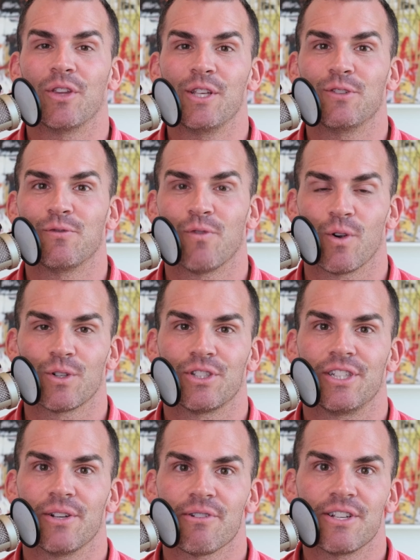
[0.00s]
first
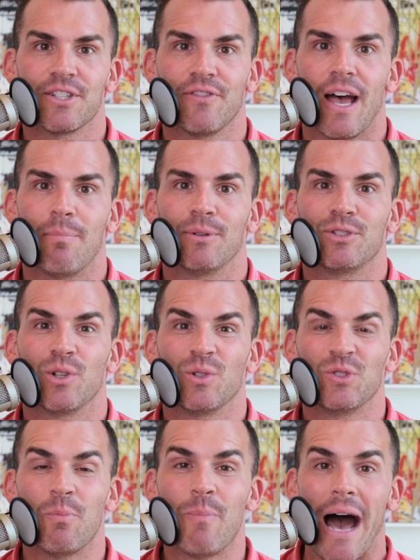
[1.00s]
series of episodes
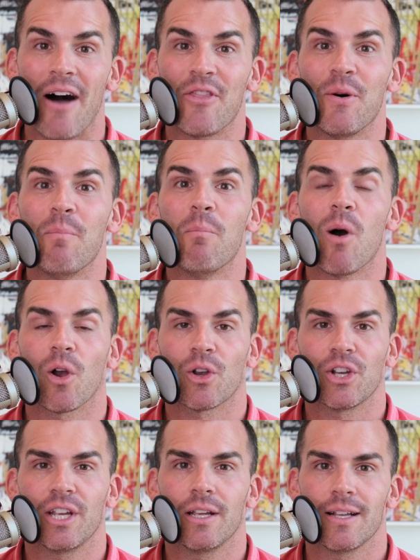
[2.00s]
about the
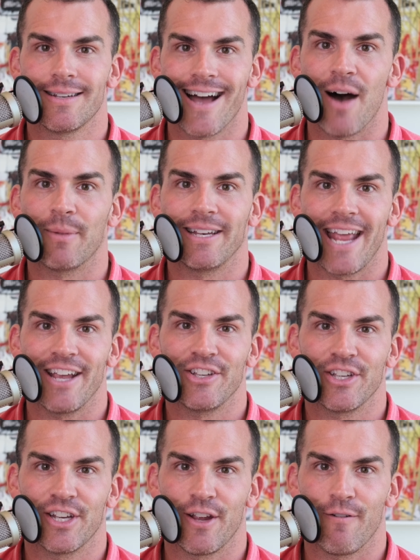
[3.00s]
marketing domination
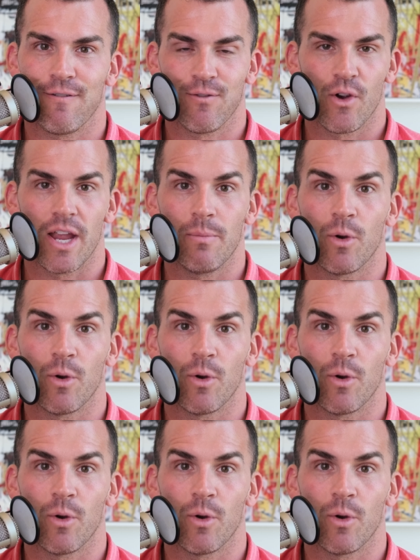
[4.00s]
framework.